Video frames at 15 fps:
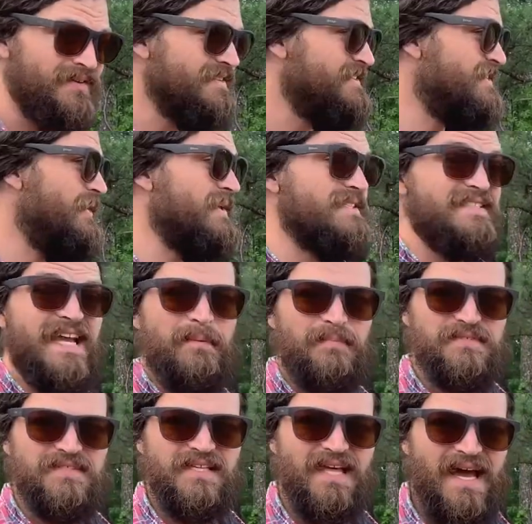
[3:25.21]
So examples
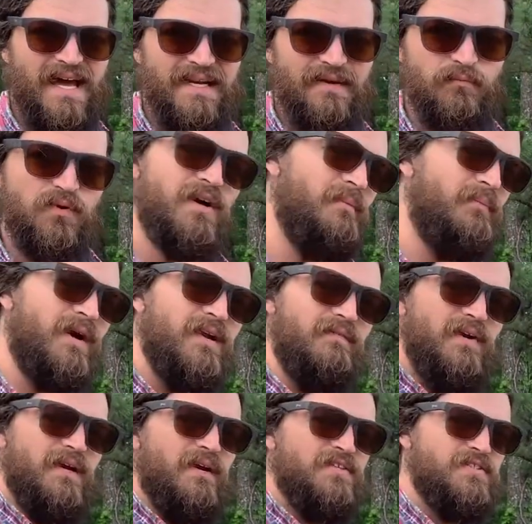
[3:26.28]
of that, if we'll come right over
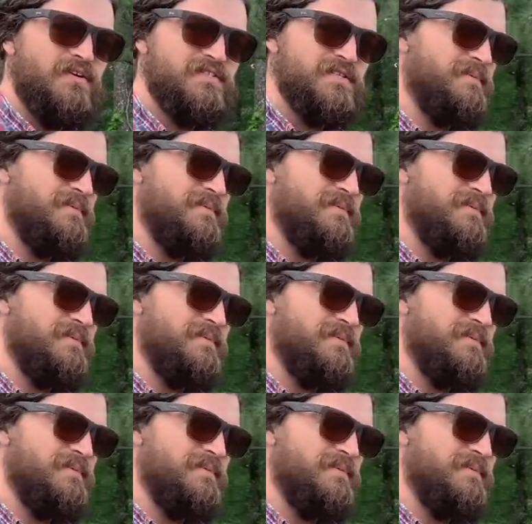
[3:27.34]
here, I'll show you some